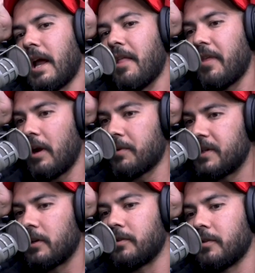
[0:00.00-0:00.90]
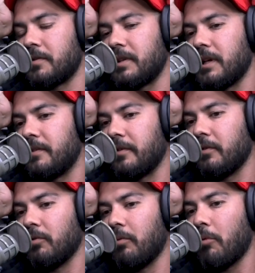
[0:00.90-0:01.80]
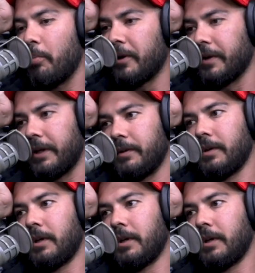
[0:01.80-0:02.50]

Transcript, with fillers: And then I was introduced into mobility